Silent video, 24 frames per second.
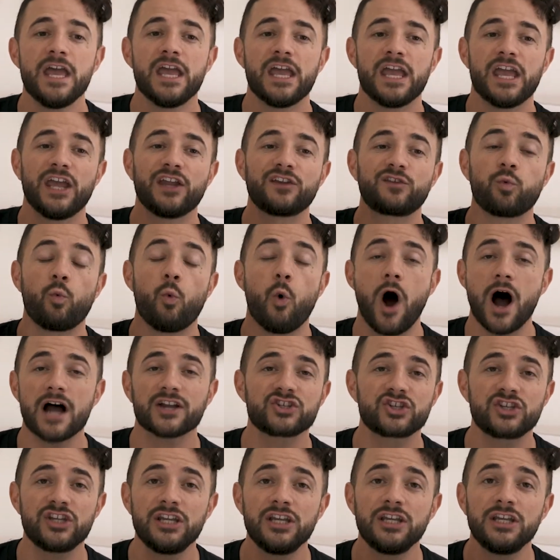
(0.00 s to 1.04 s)
is
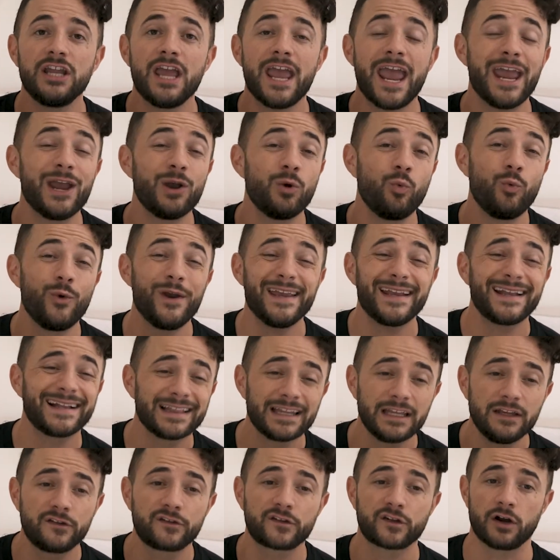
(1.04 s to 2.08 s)
watching a
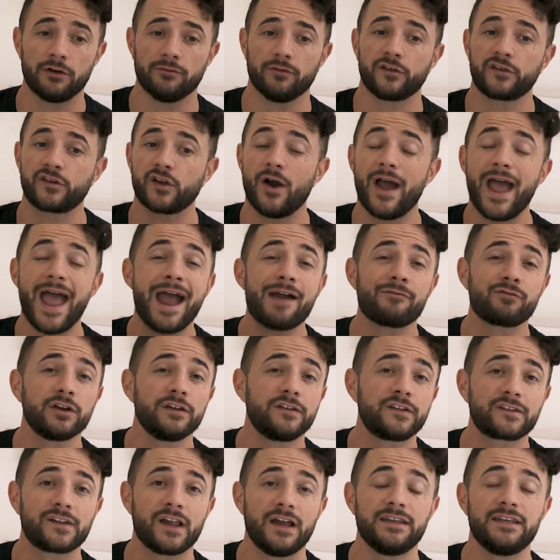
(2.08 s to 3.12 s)
weekly service. So every
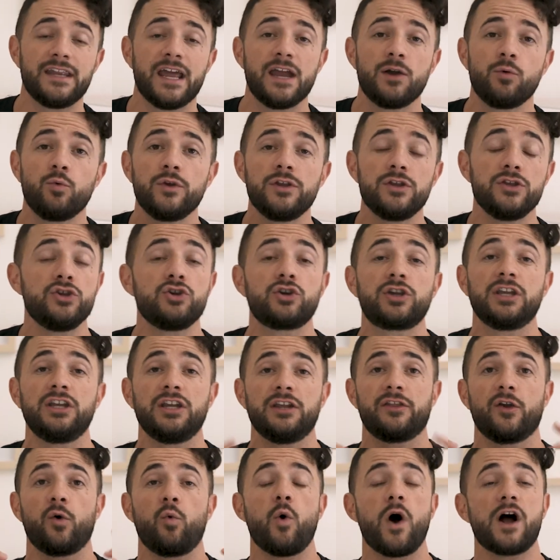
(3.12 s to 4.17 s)
Sunday, you can
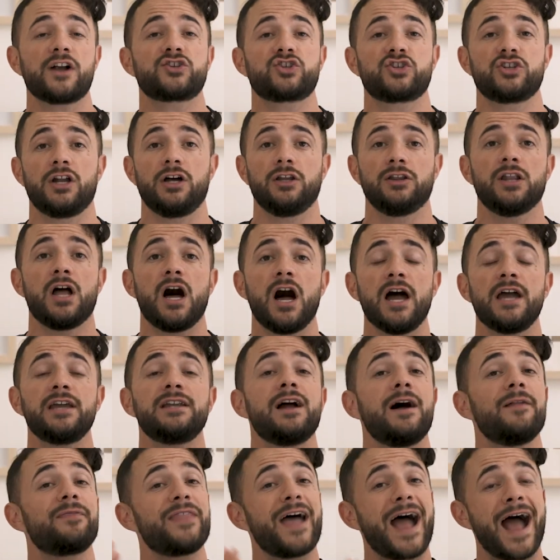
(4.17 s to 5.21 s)
either watch it online
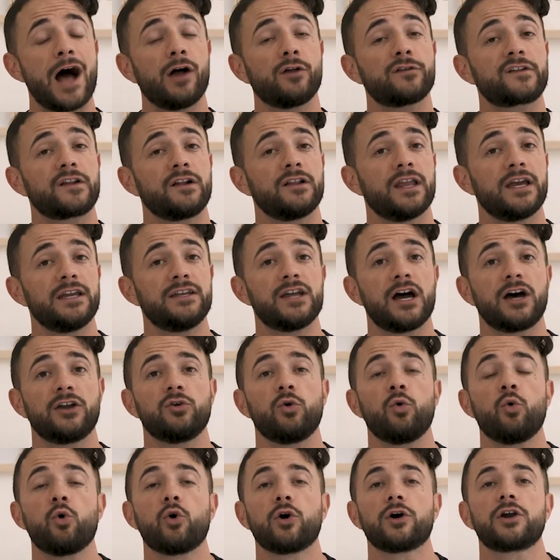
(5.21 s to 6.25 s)
at
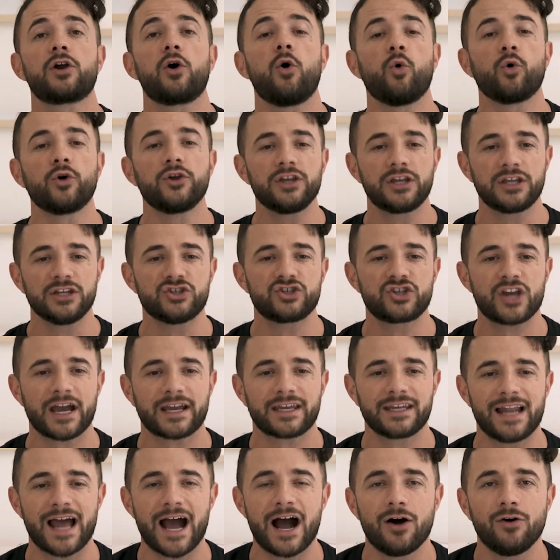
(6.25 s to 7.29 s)
thehousela.org or you can
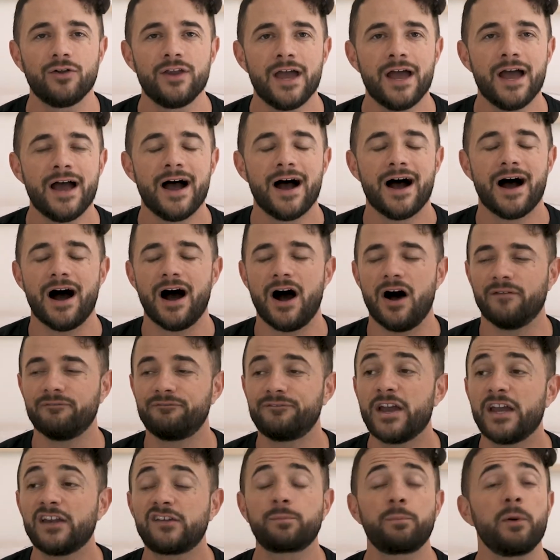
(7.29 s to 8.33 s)
check it out on
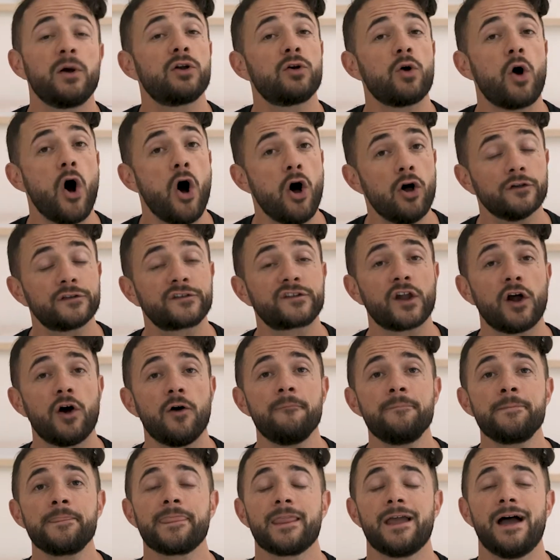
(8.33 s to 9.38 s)
Facebook.
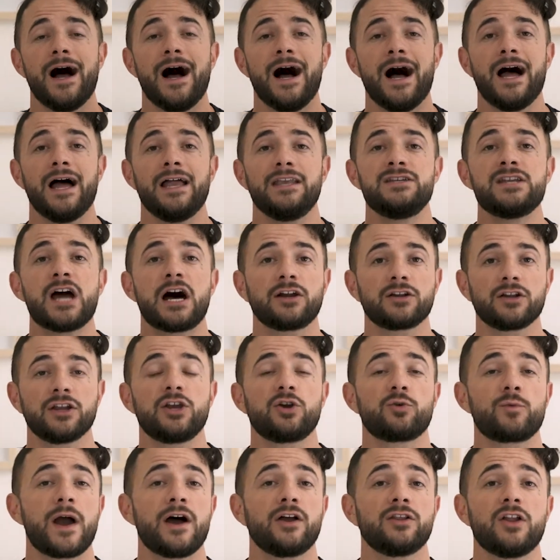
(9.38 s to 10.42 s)
Also, not only
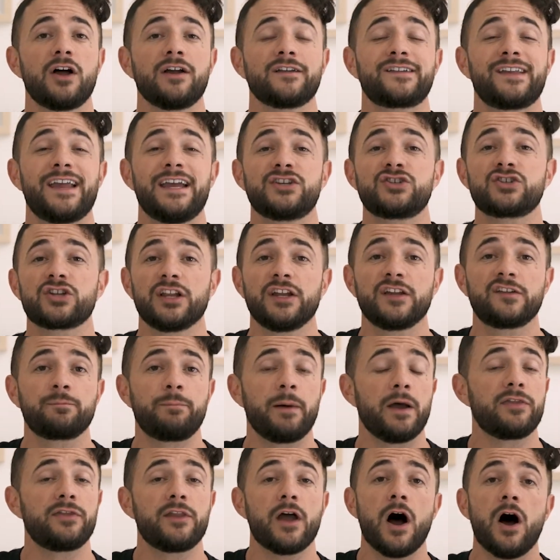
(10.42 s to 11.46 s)
around Los Angeles,
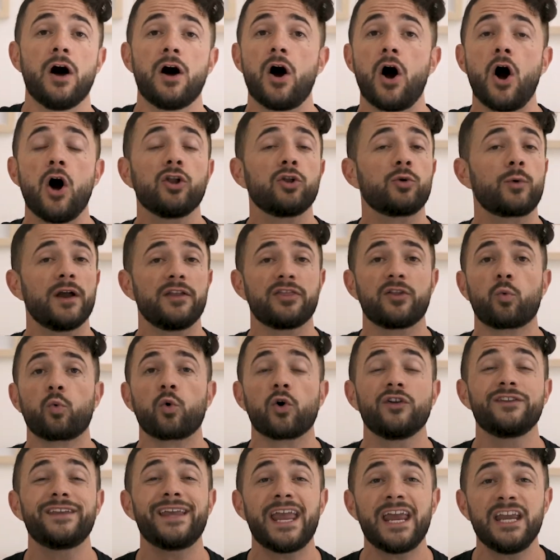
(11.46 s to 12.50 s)
but all around the
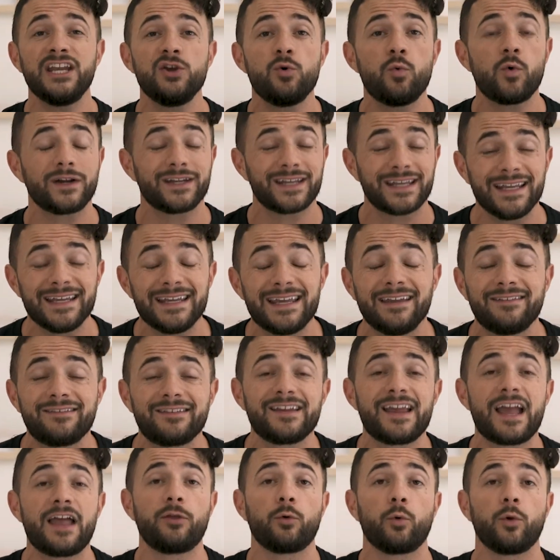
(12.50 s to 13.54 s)
world, anyone can get
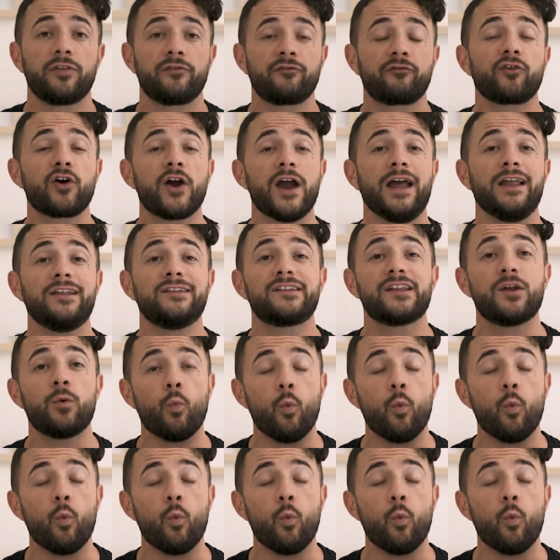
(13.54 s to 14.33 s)
together with friends and